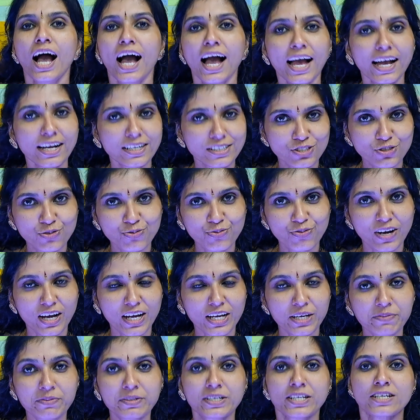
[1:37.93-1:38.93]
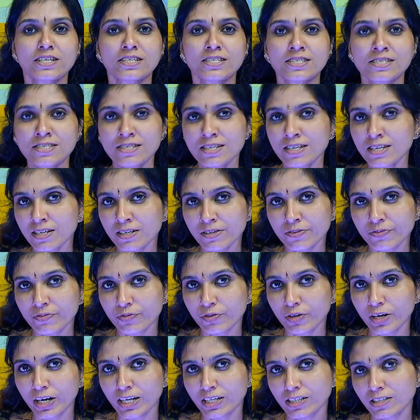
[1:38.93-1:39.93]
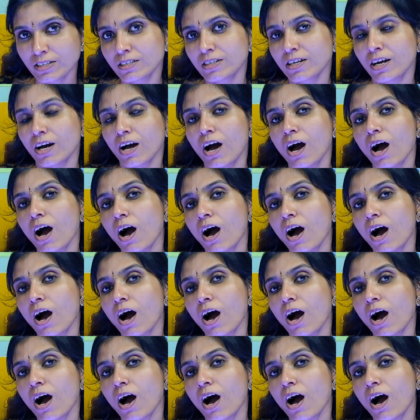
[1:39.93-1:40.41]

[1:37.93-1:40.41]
Act 5 Scene 1